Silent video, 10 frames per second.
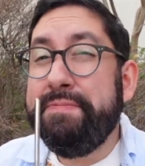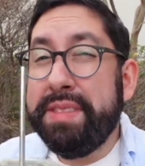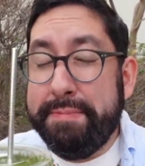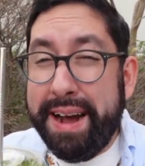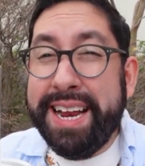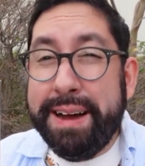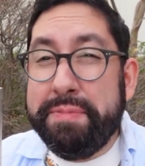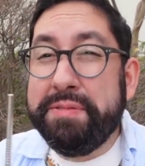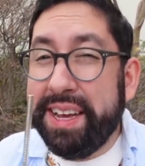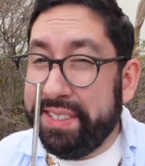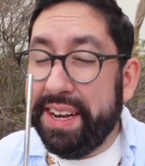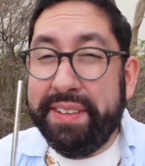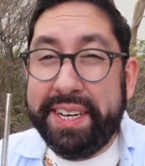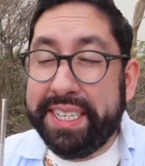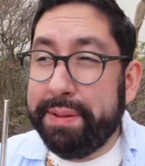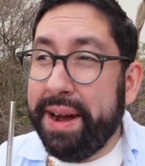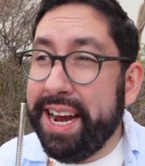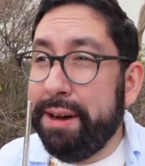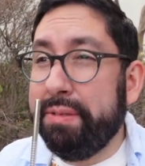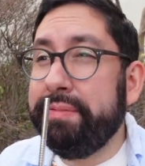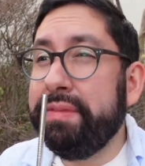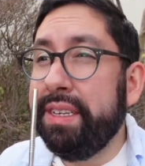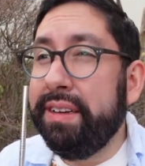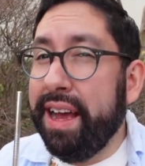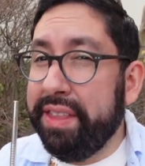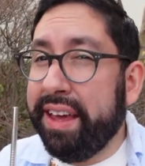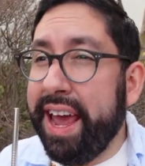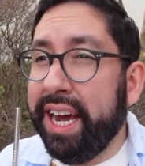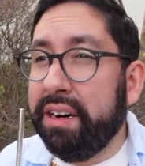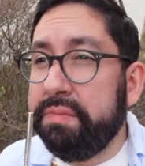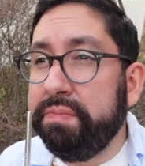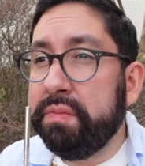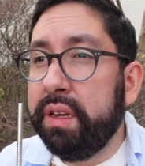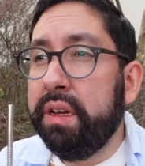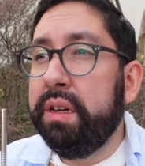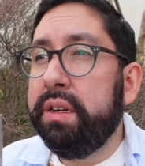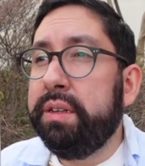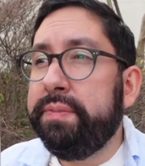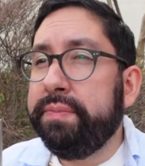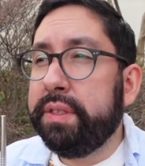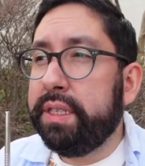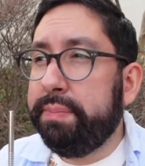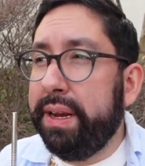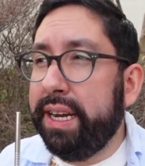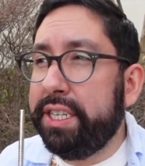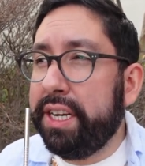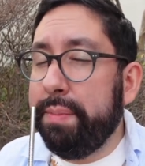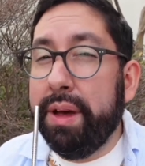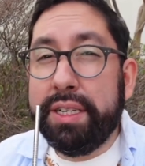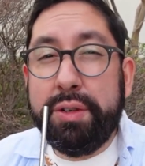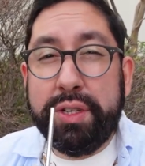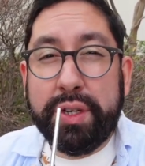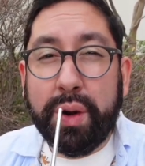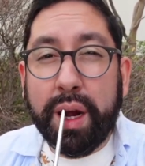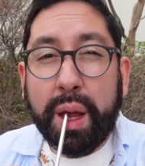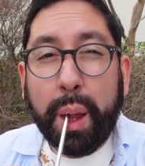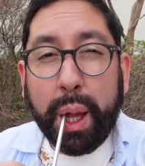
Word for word: The pineapple, you can definitely taste the pineapple and the kale. Spinach, I'm not too sure.